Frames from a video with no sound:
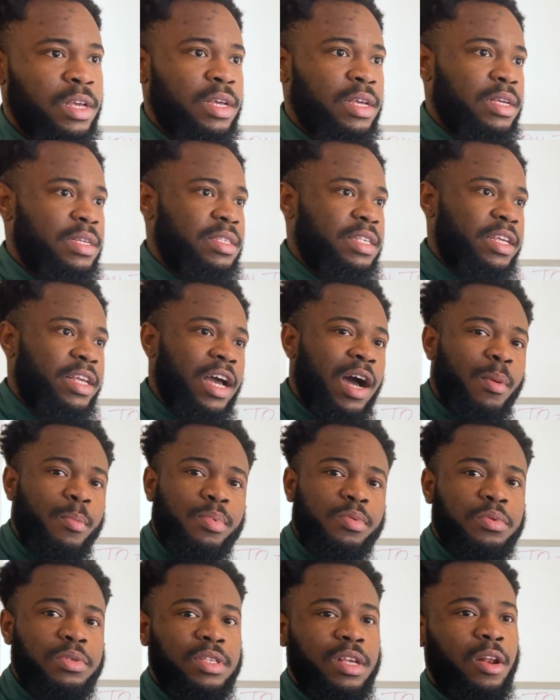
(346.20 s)
is a
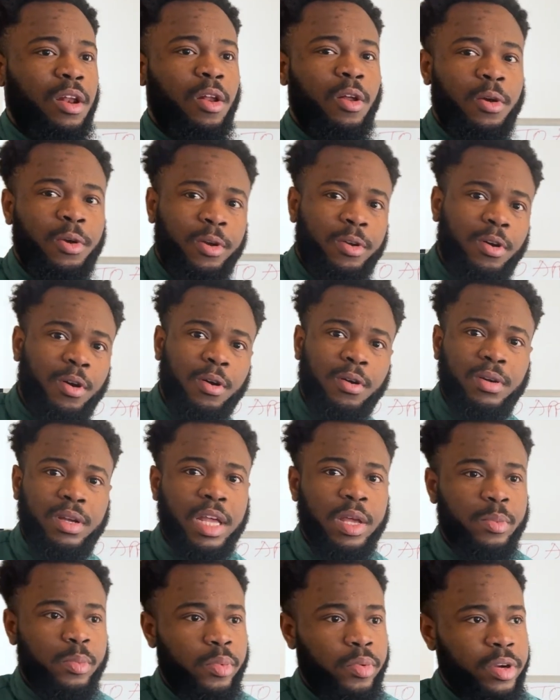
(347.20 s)
campus in London or
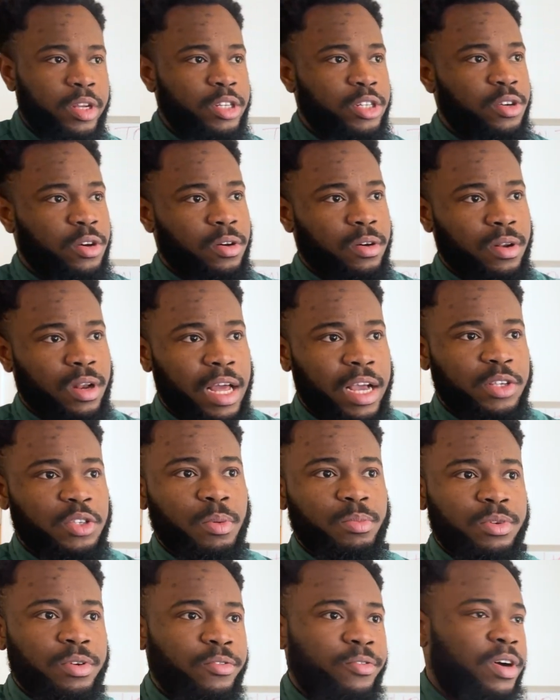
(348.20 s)
Cambridge or like some
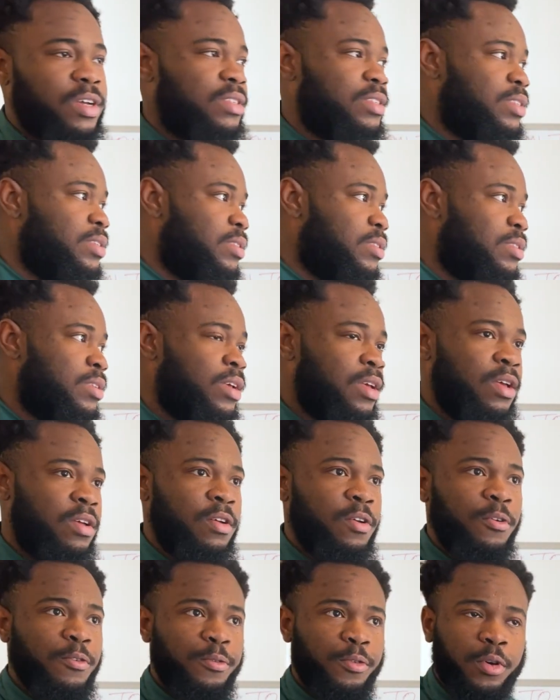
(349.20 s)
universities,
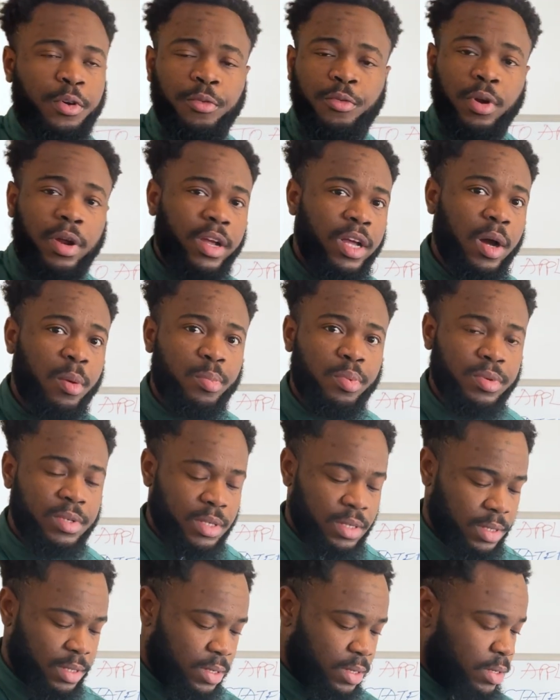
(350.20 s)
4 different
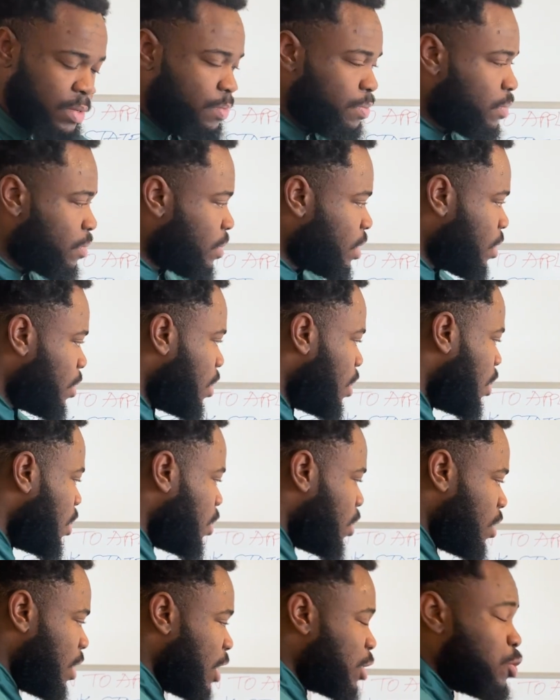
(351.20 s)
campuses.
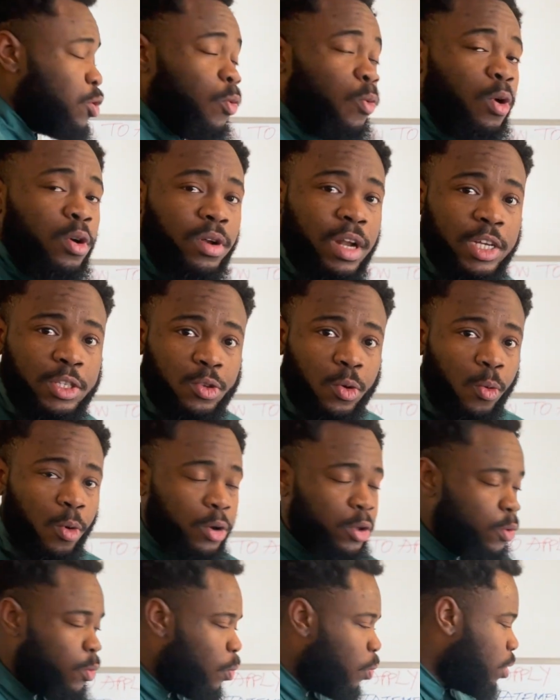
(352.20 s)
That's not what
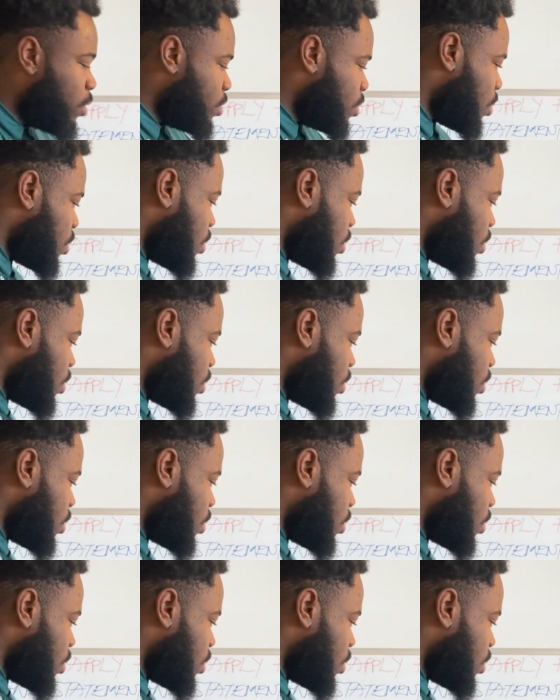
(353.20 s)
you want.